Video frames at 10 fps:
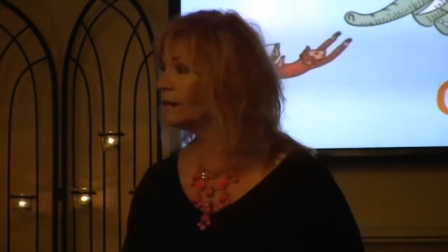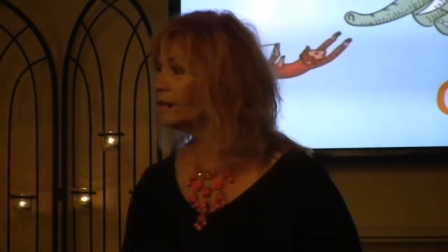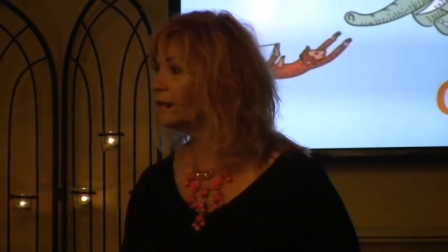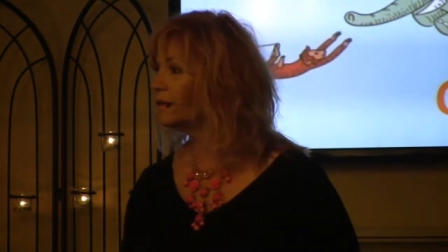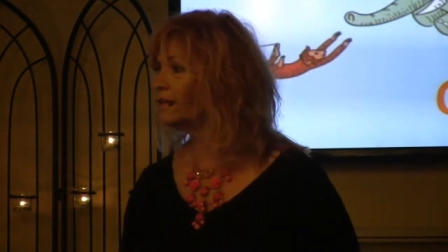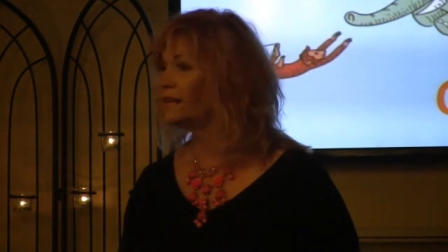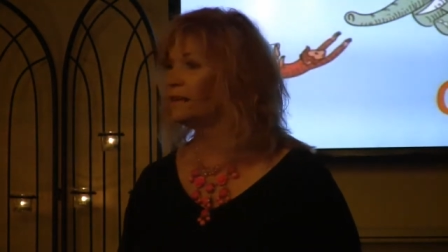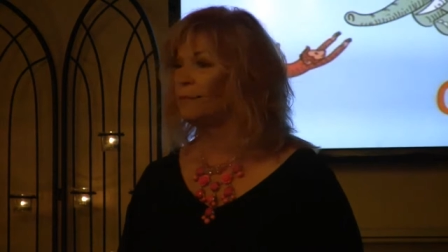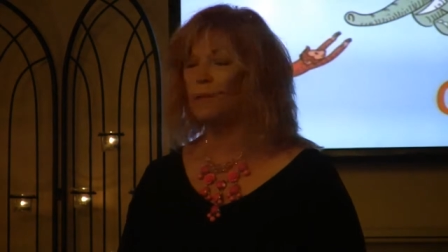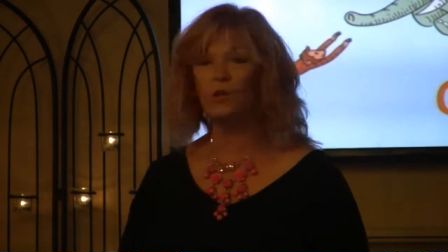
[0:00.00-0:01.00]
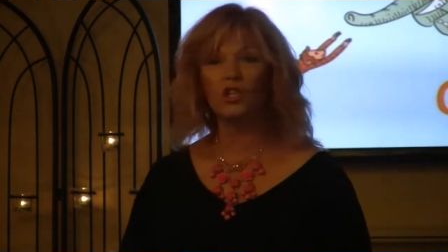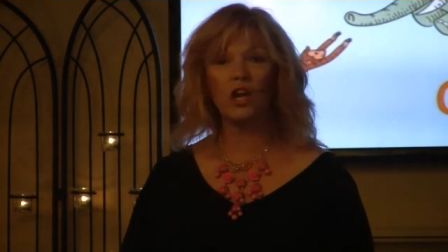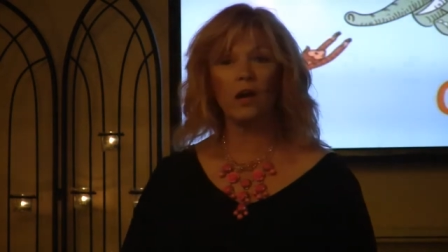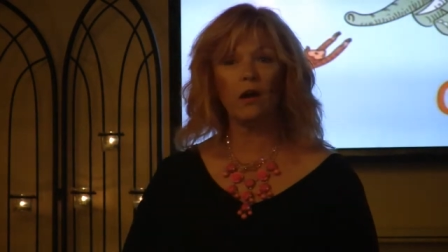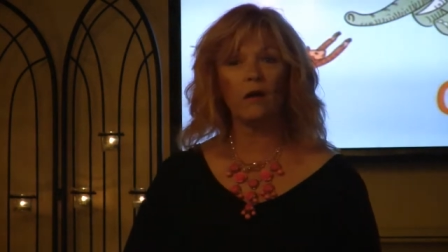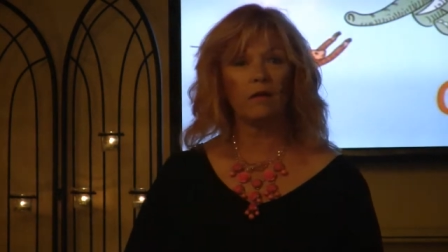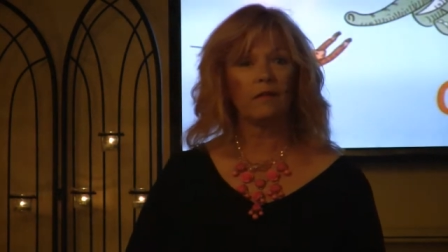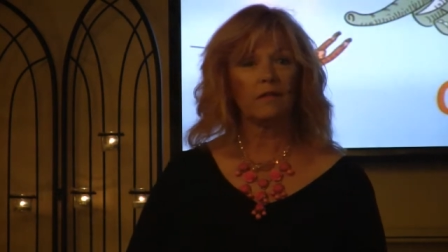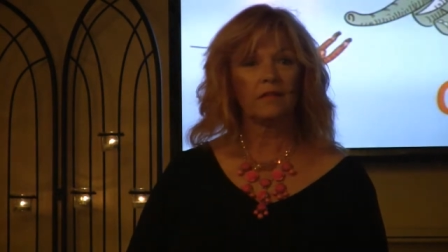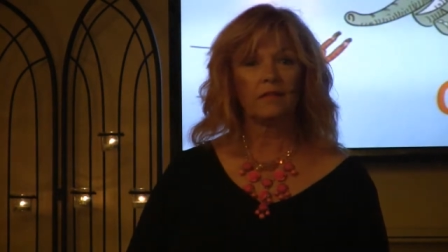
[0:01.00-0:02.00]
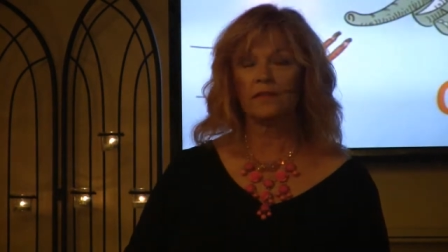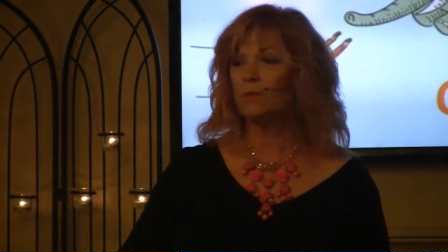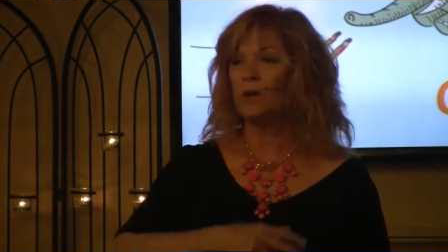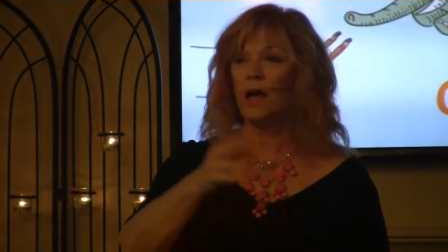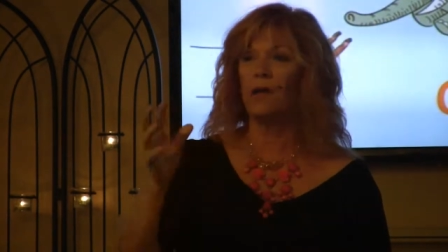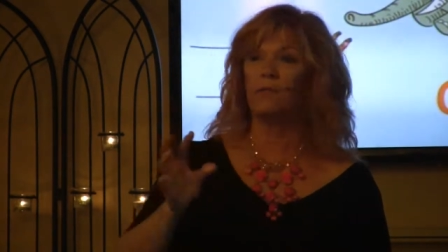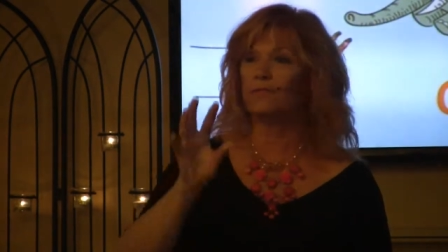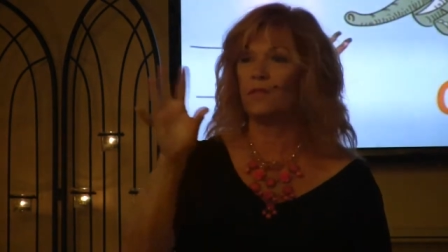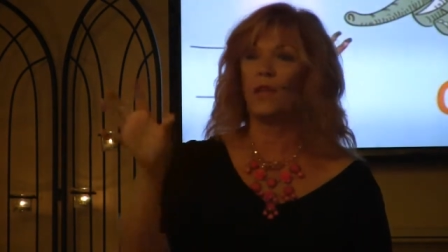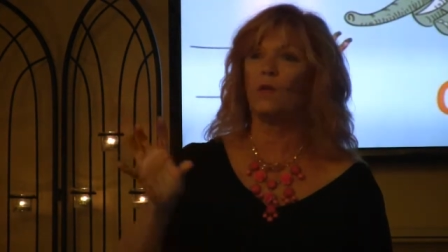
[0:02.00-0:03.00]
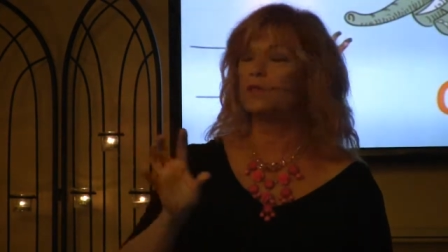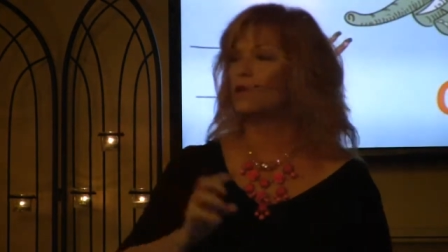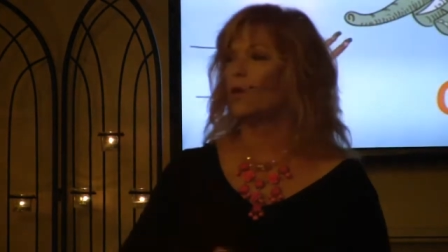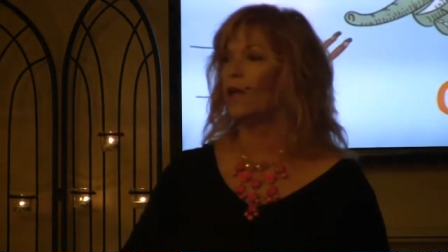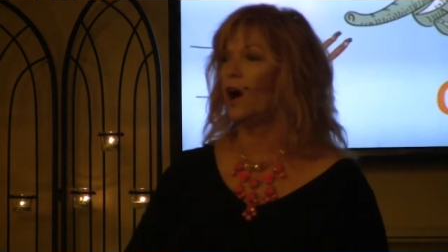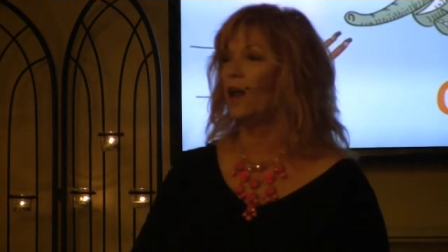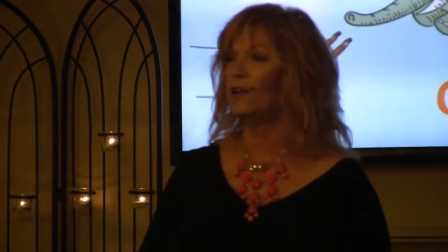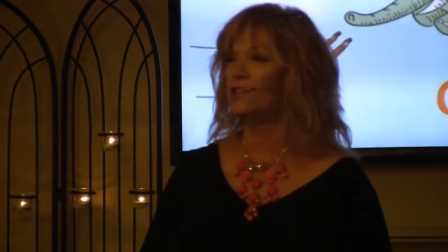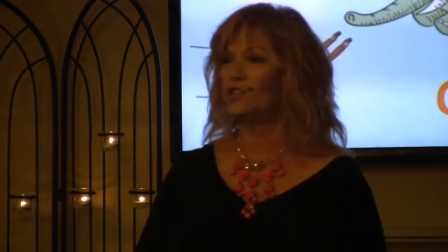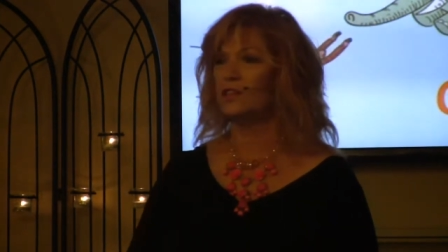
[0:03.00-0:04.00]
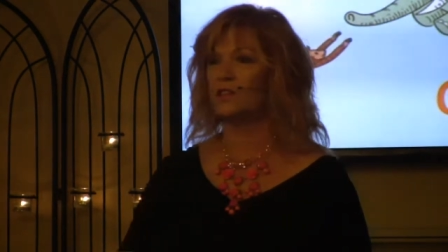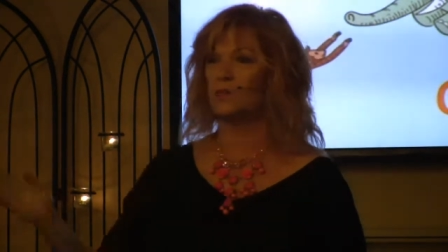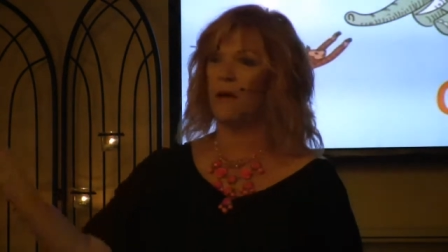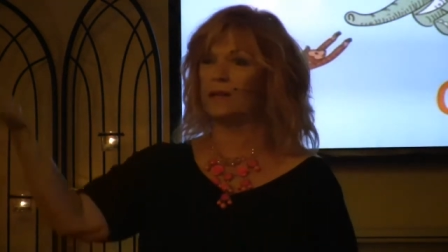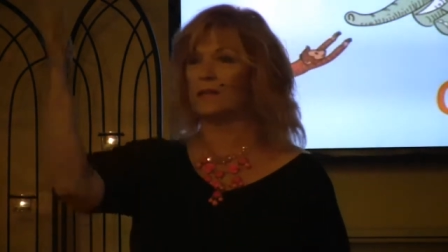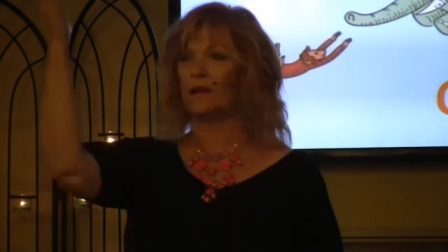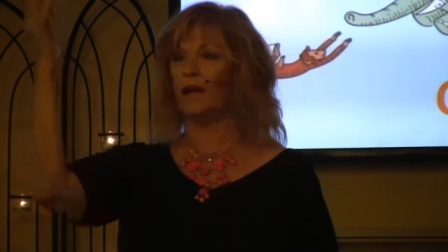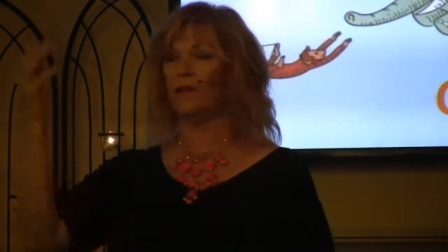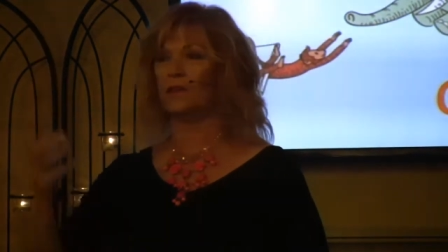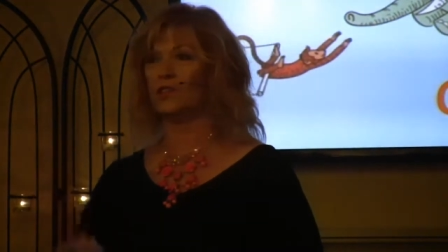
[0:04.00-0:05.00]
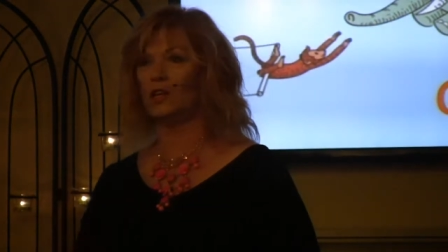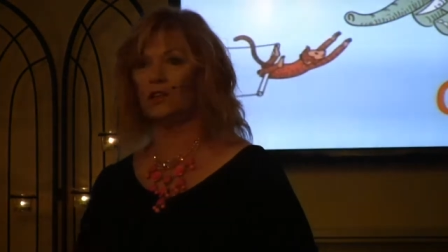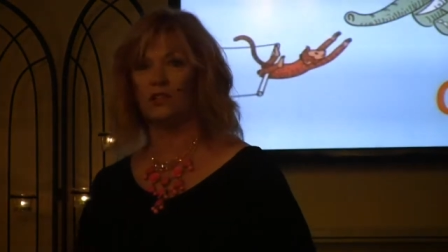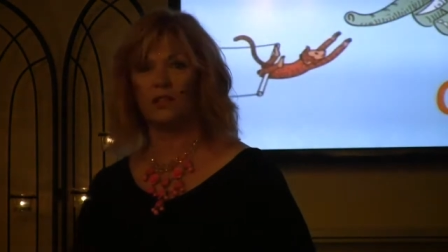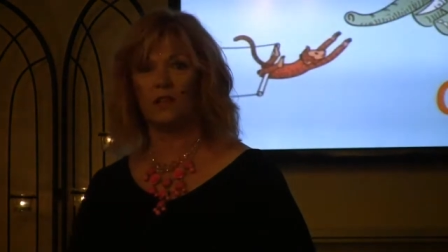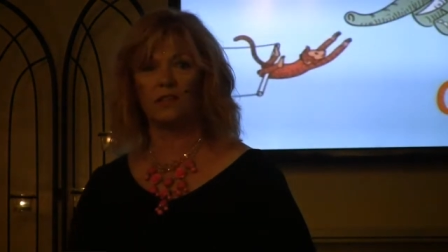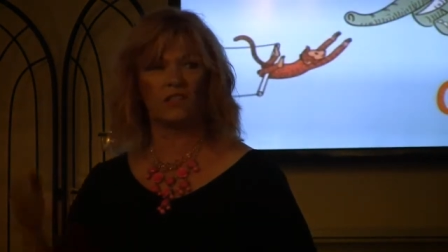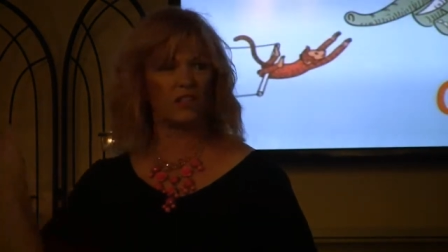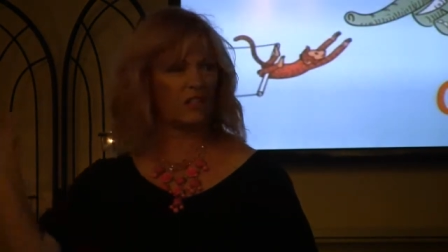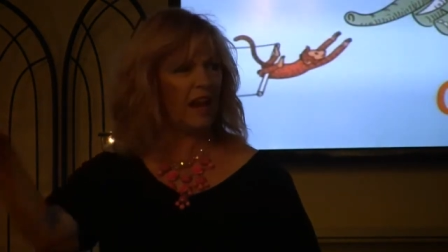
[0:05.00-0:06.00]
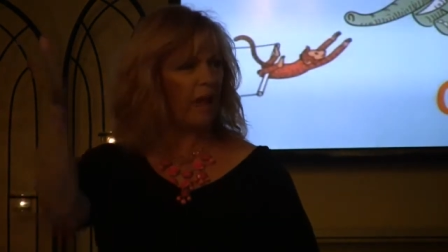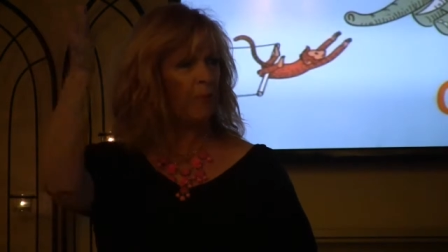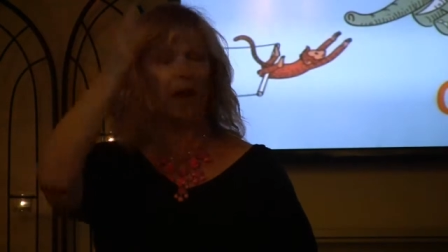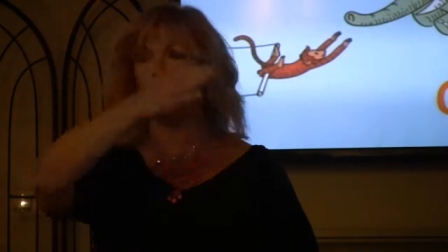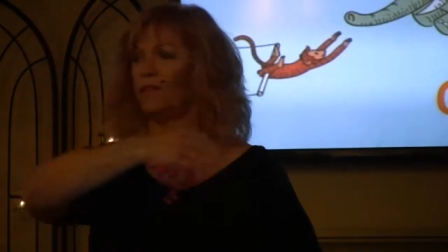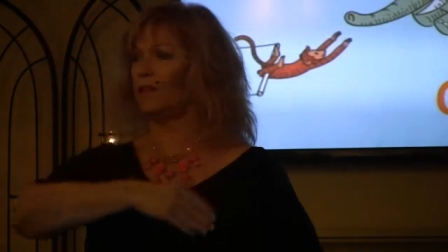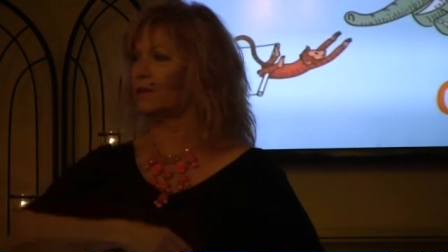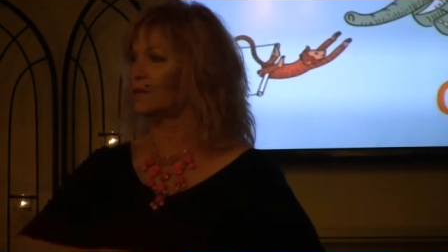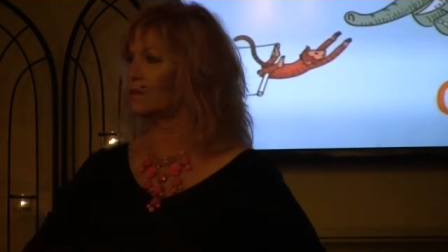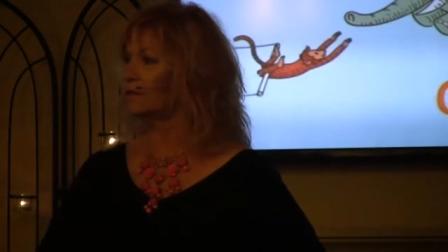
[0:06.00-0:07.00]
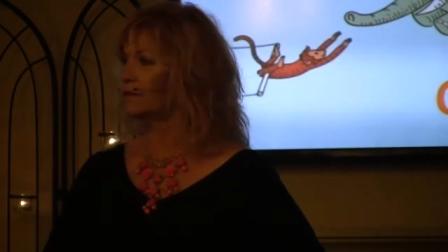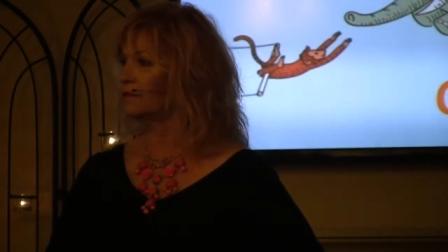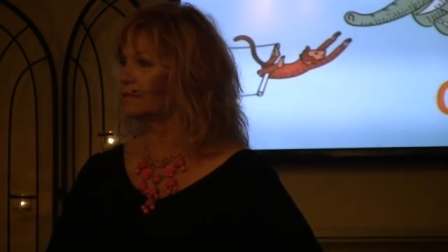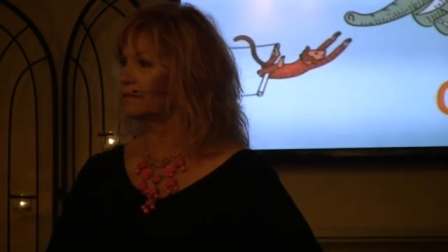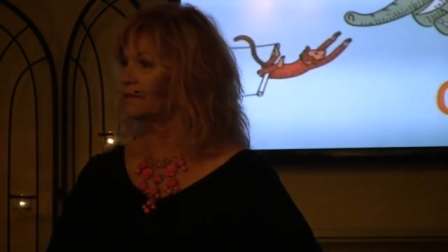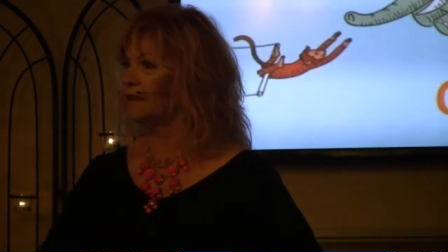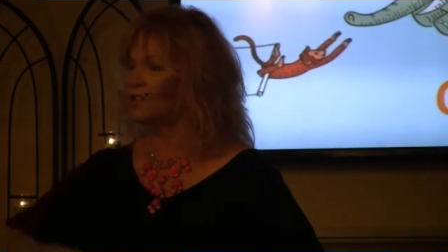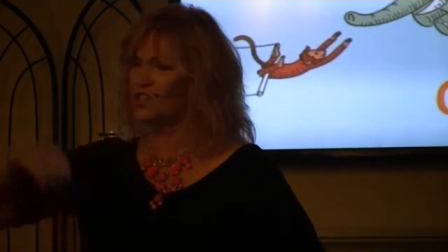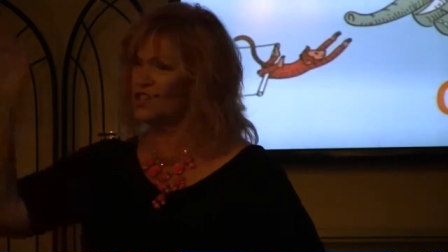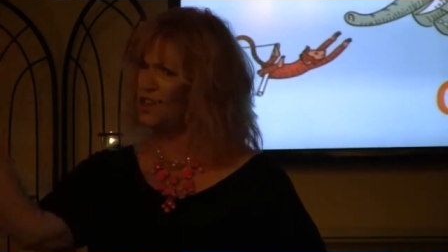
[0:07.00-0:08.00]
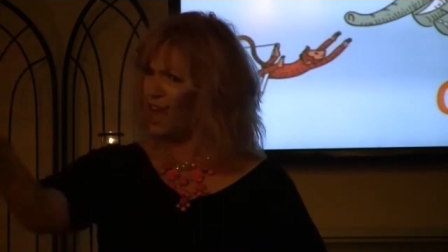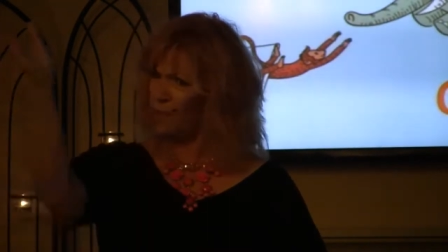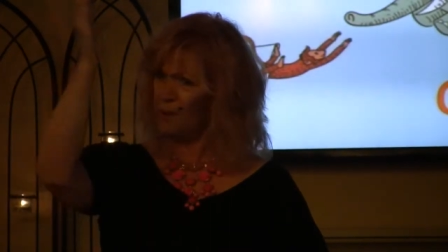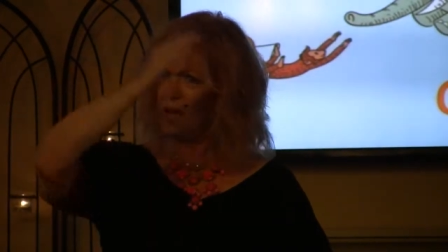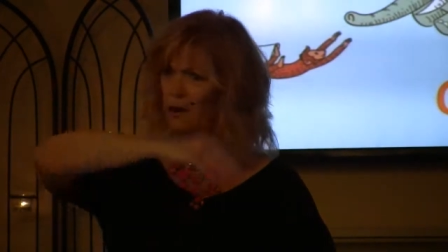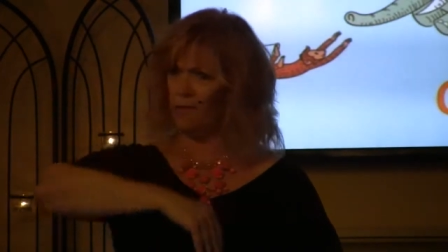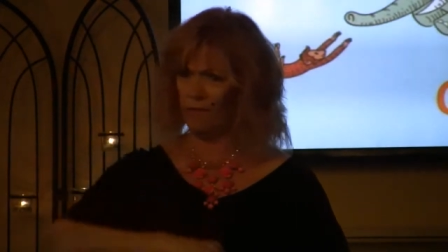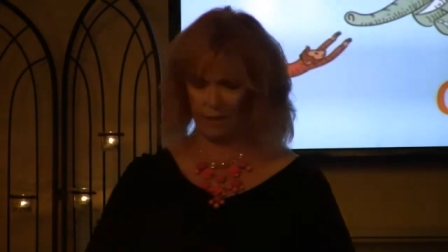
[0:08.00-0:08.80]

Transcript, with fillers: Yeah. Remember Cher? Some kind of thing was going on, and she smacks the guy in the cheek and she said, Snap out of it! snap out of